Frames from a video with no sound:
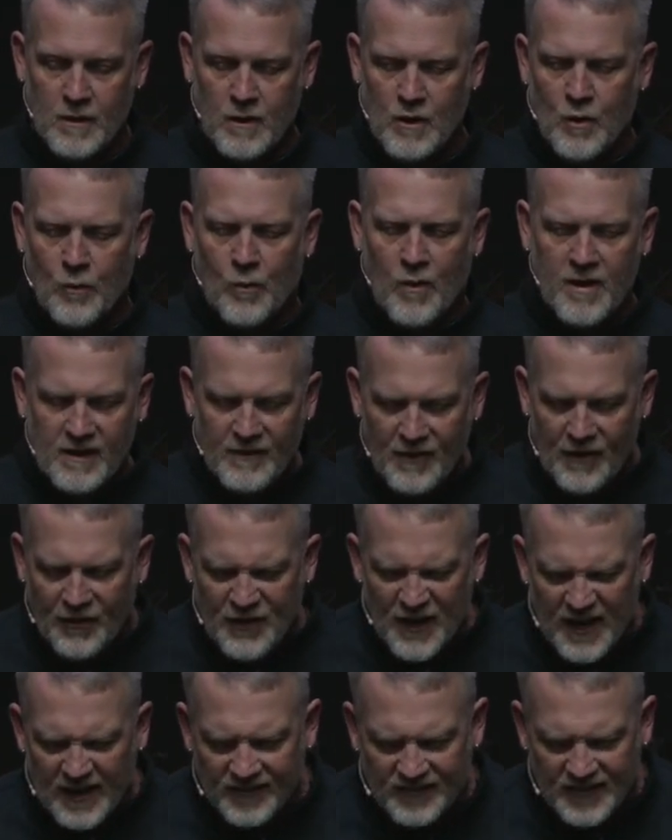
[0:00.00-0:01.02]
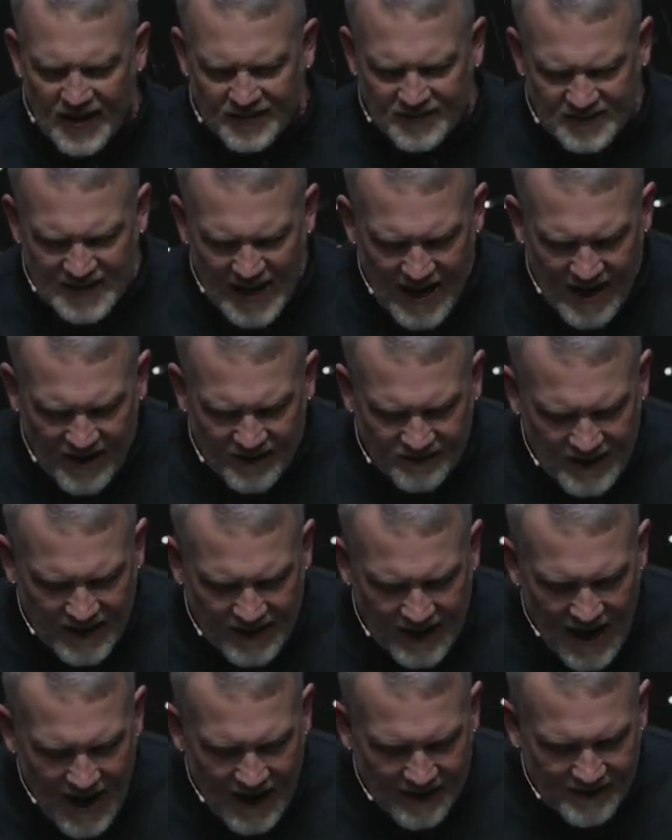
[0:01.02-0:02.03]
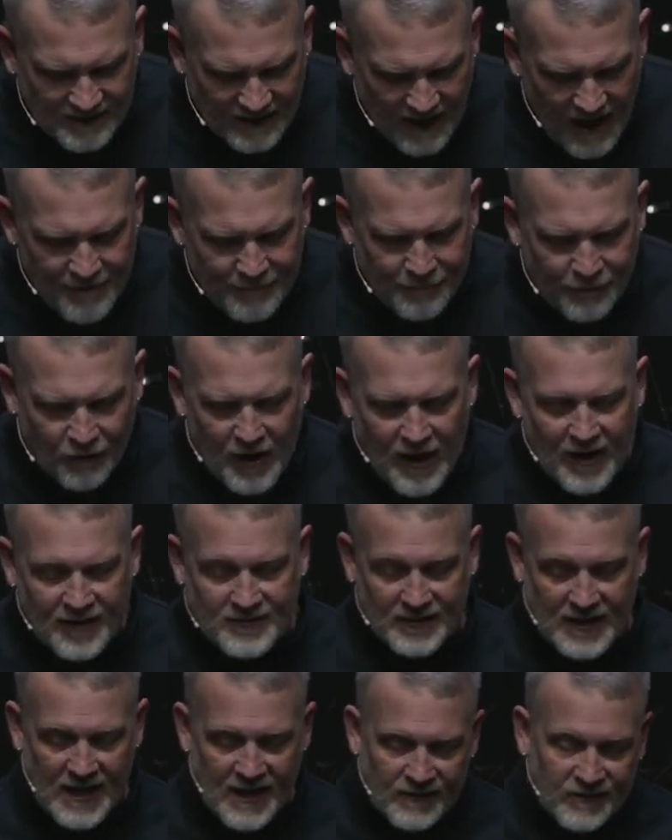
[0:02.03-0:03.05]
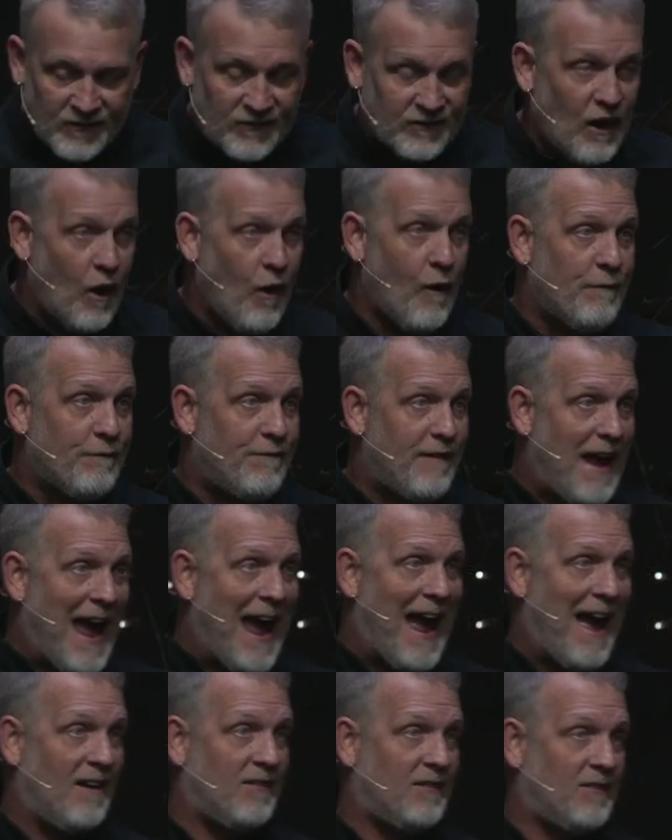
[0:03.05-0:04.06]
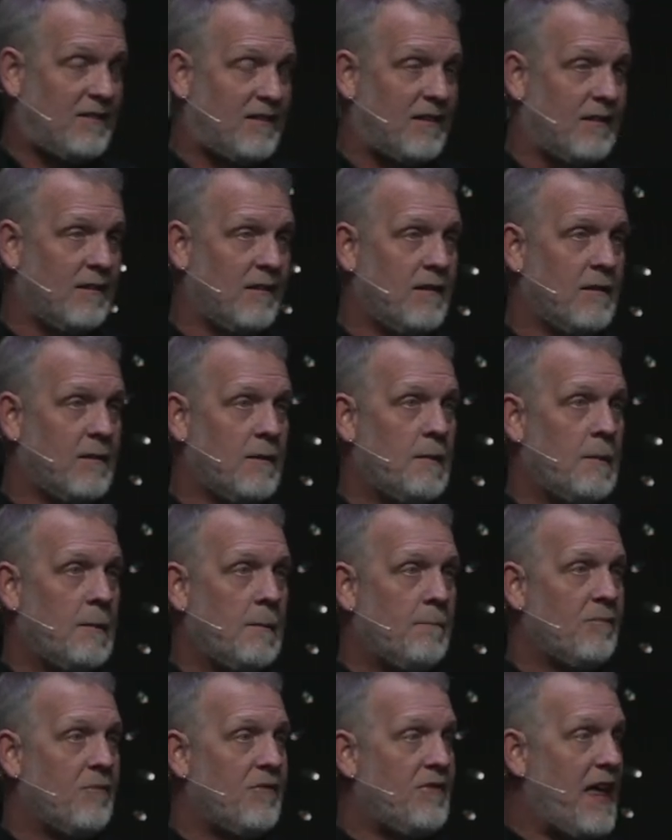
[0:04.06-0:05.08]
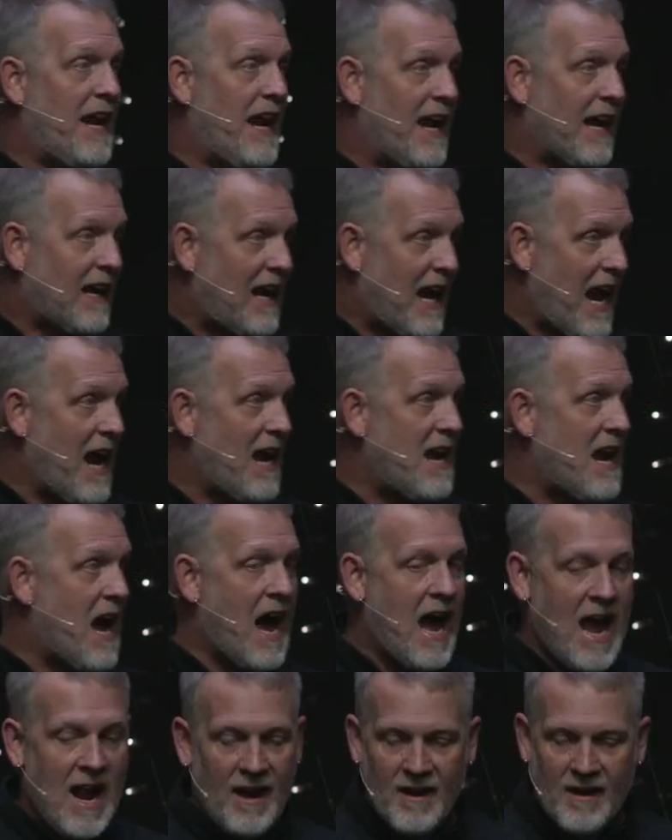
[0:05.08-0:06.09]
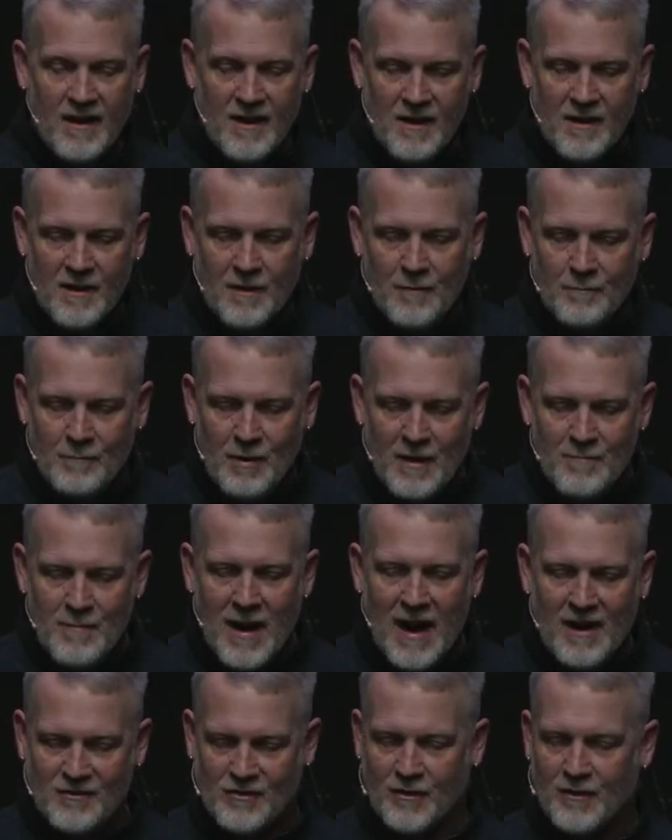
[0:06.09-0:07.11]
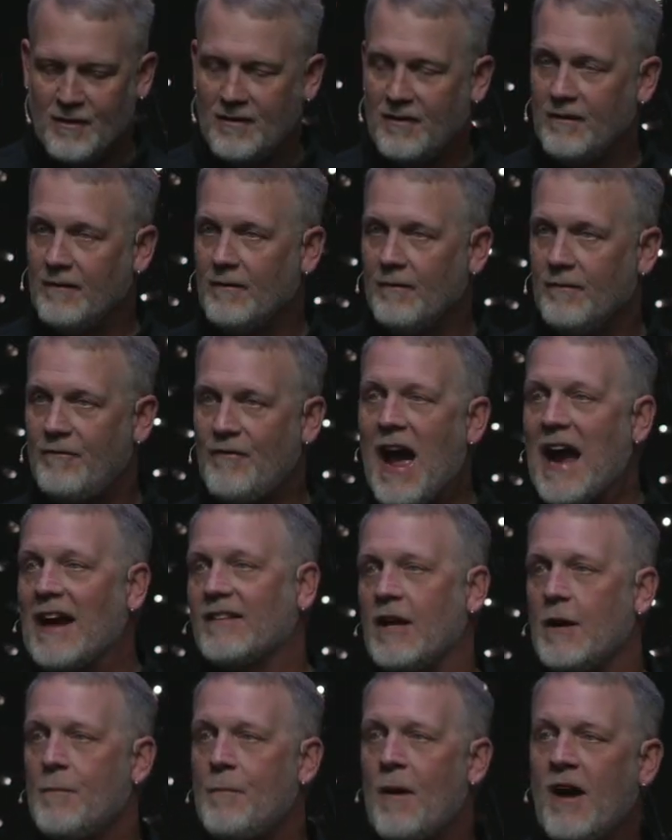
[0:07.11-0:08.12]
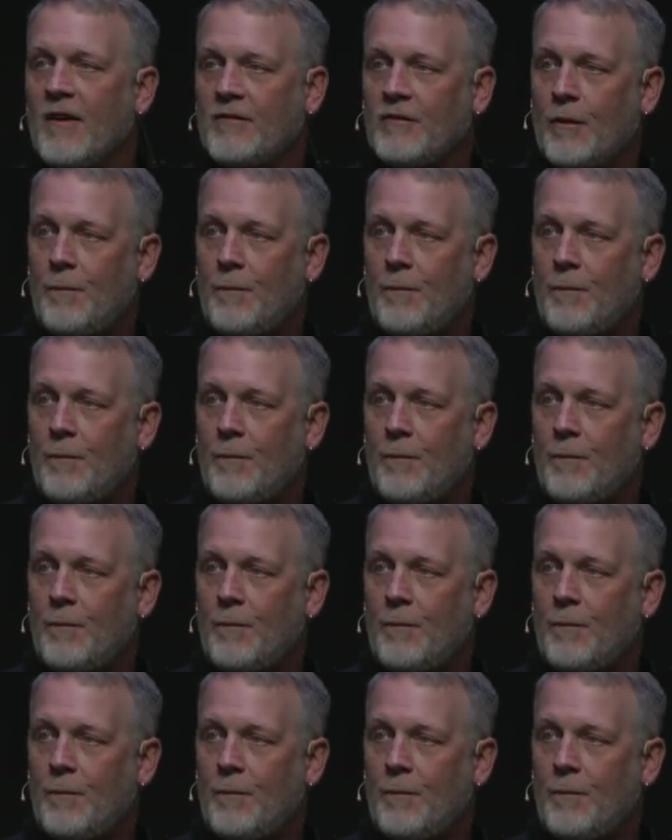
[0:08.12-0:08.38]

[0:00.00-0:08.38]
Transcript: One of the things they say is that God's love for us is so vast that it cannot be measured. In fact, the Apostle